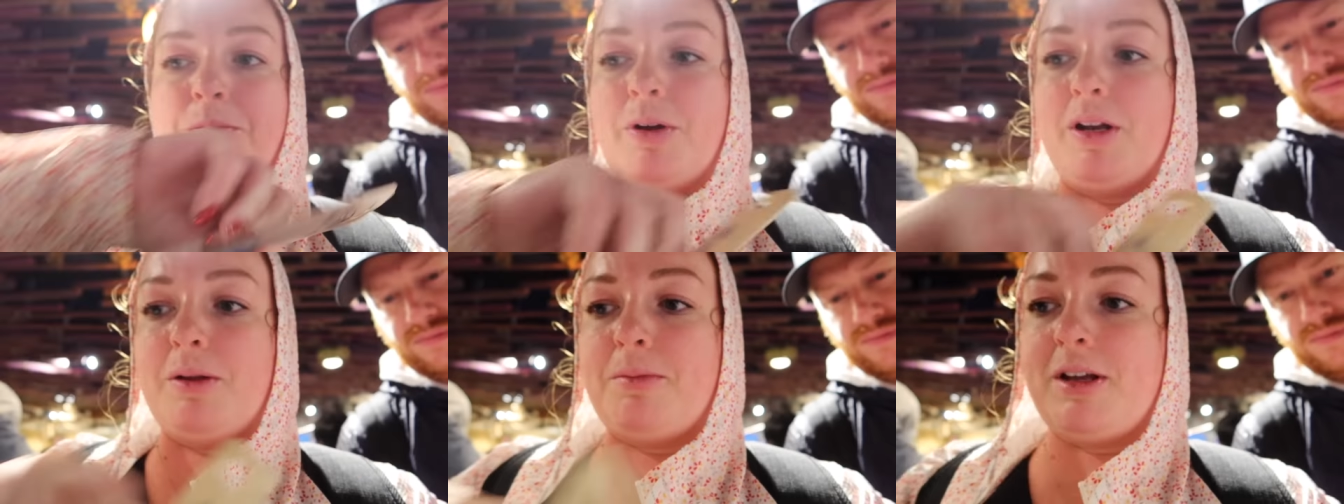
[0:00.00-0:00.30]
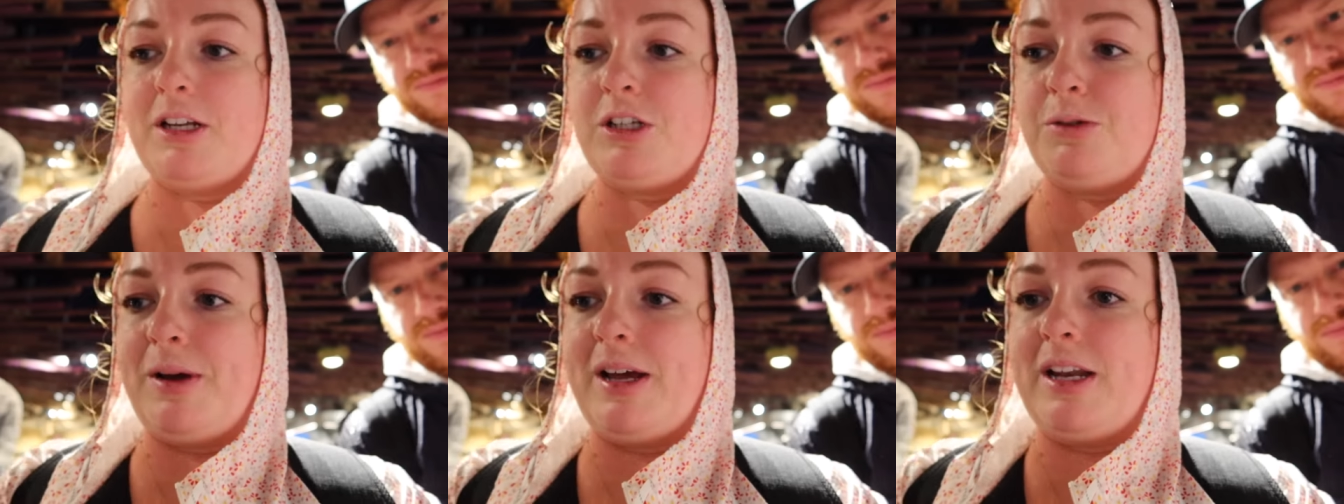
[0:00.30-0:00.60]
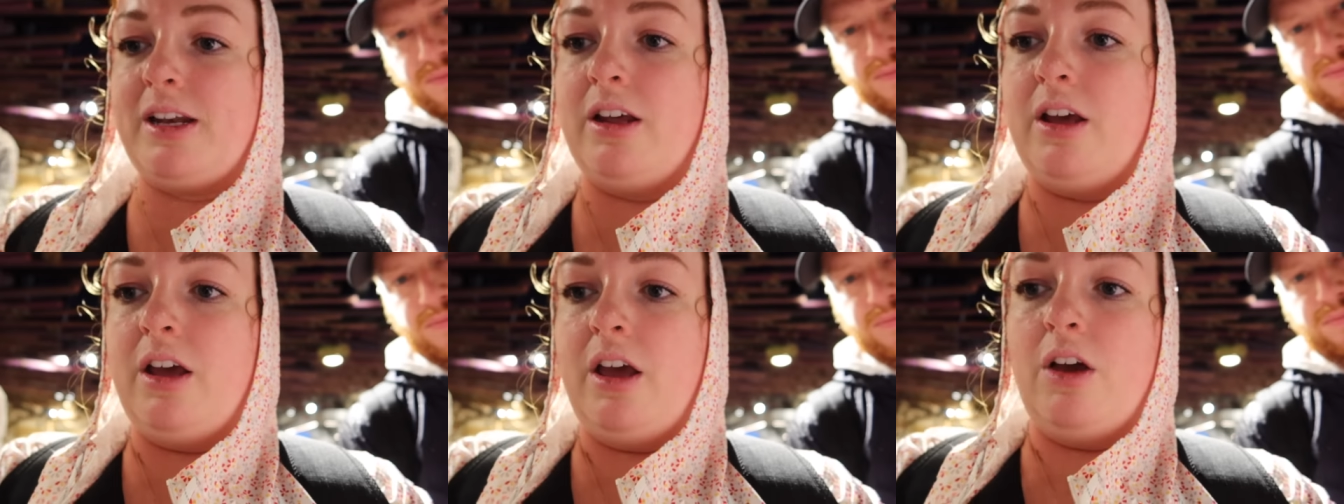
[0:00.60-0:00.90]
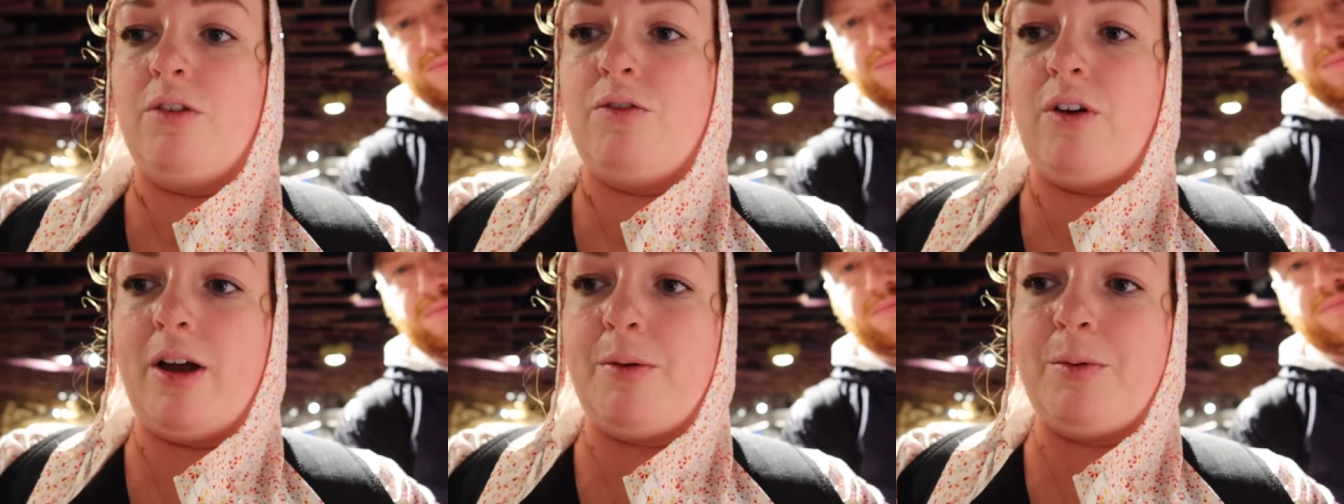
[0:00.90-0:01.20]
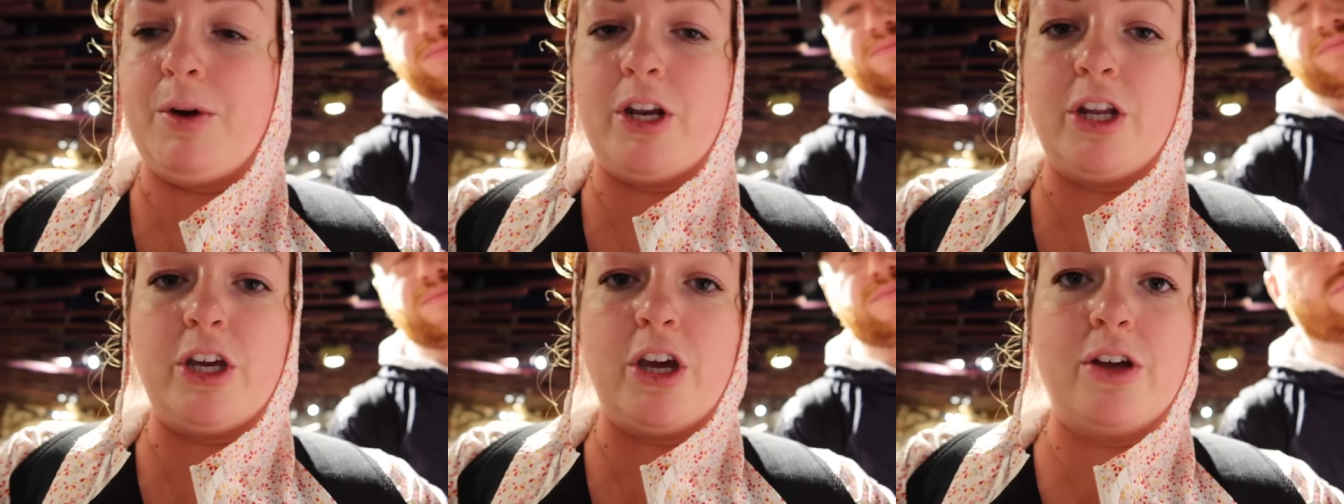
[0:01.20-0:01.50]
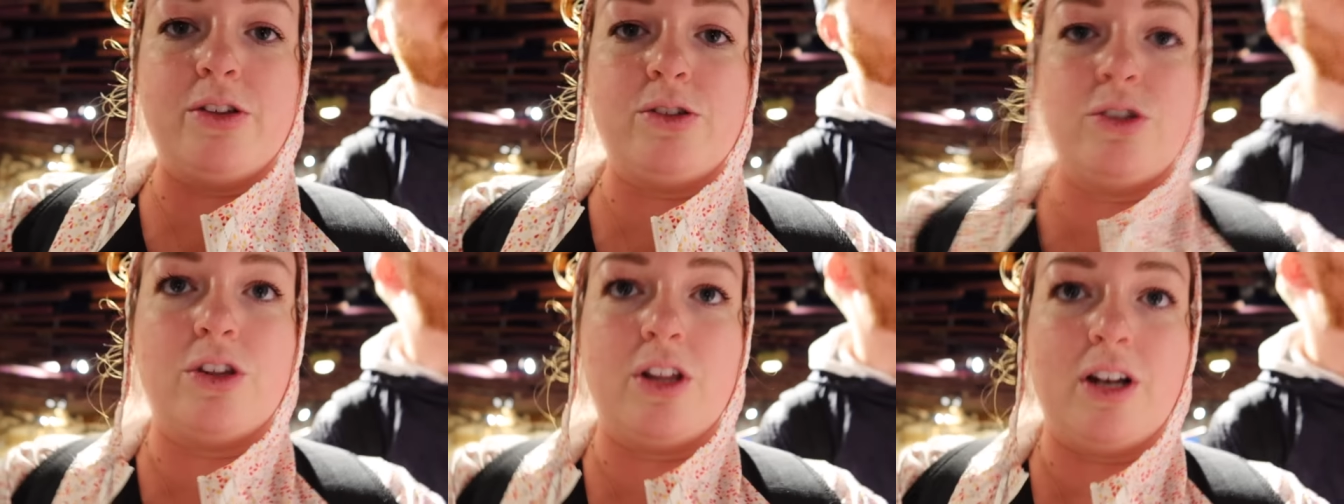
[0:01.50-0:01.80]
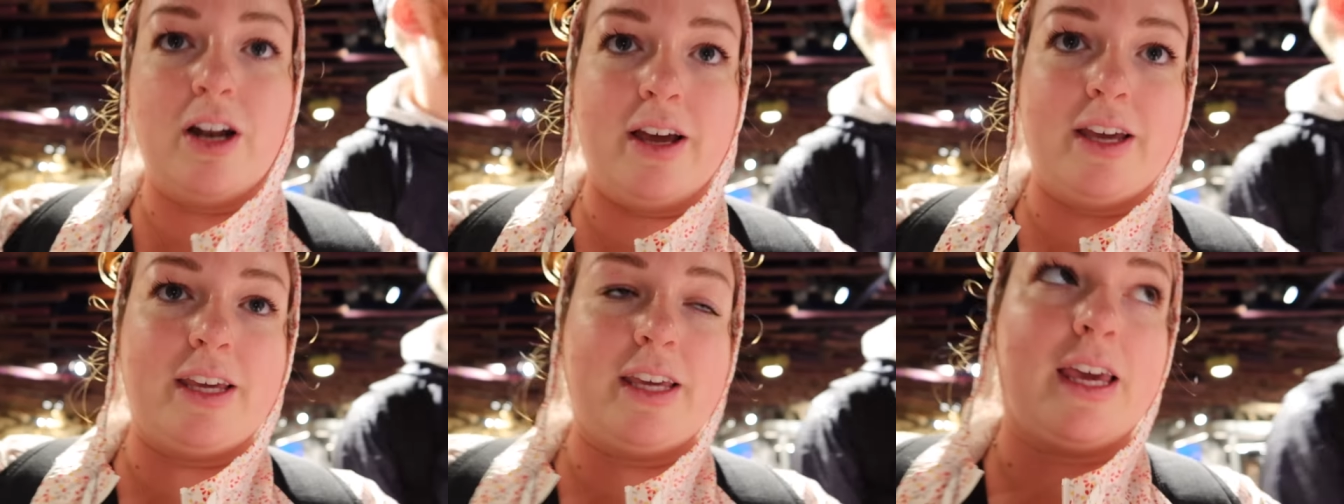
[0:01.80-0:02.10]
pretty Manjaban. Right, we're going to go and do the
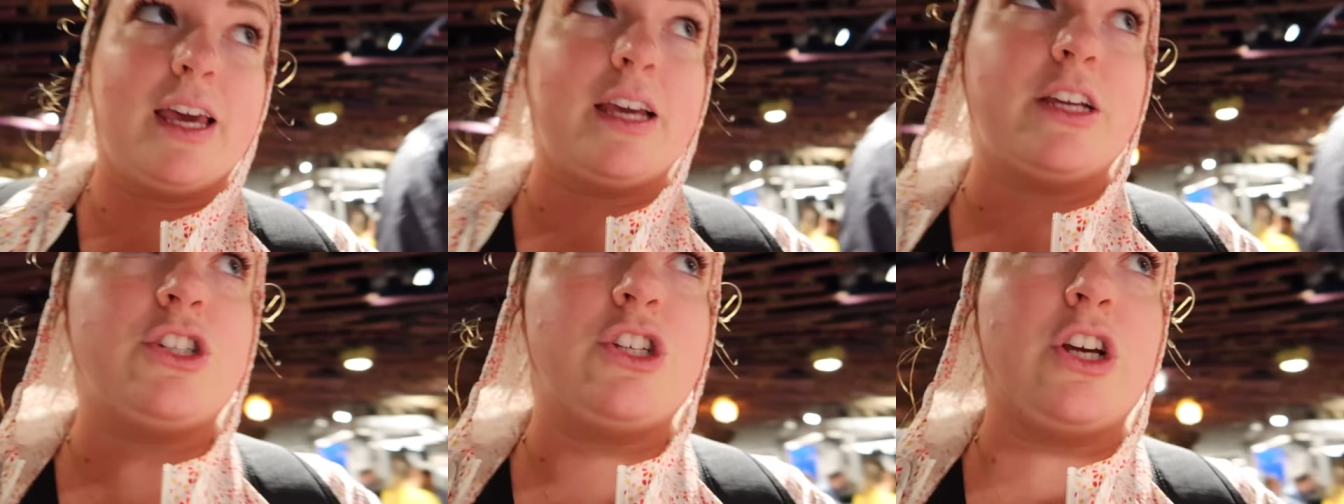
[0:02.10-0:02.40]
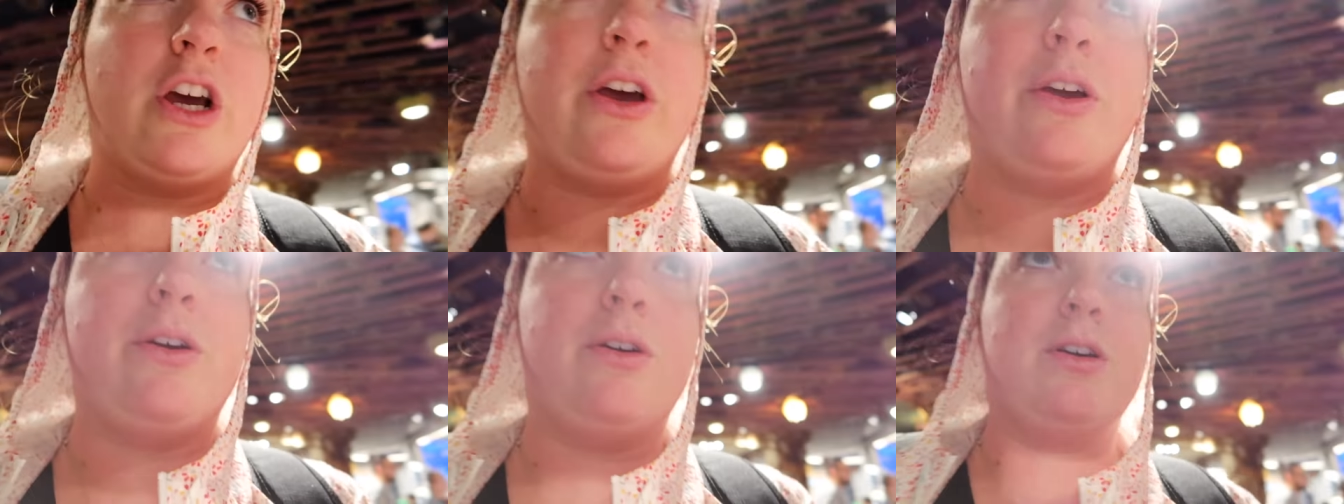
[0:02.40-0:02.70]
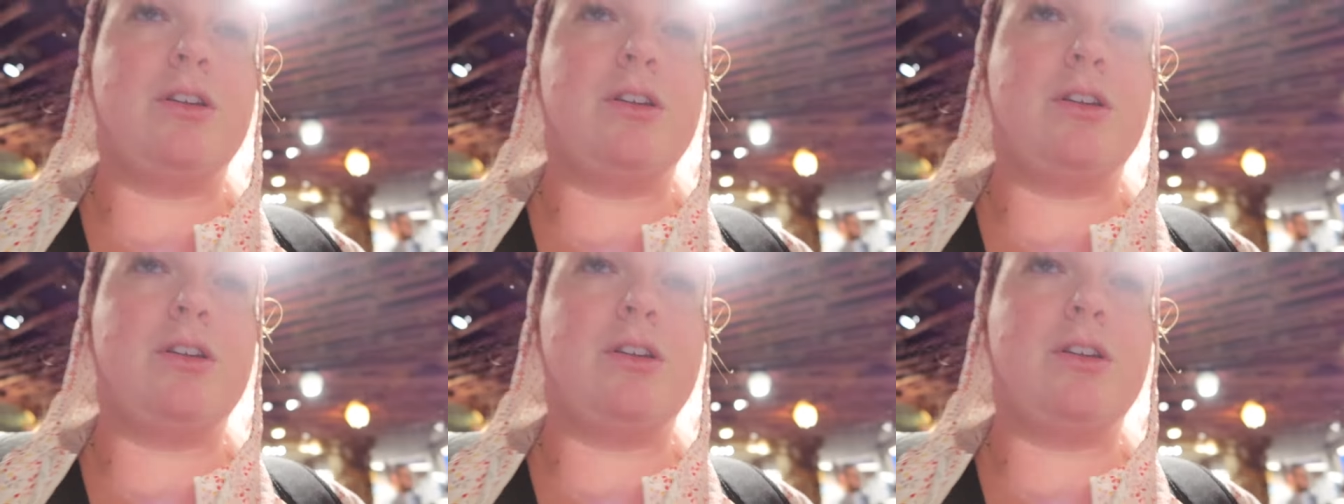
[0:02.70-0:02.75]
Lion King show.